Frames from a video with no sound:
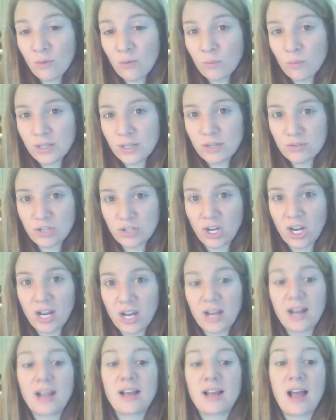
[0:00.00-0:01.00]
When you turn
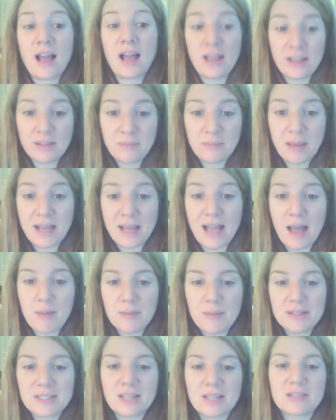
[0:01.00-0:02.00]
it in my
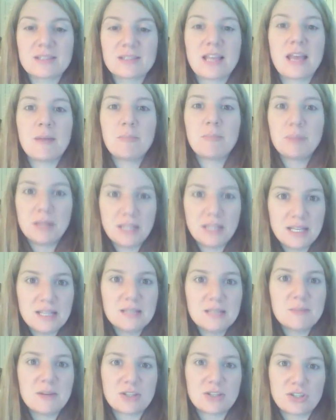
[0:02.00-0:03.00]
comments, I'll say,
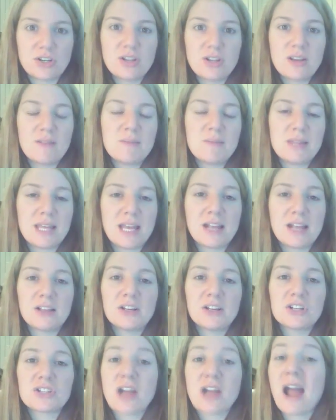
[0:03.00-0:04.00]
please make sure you give me the English.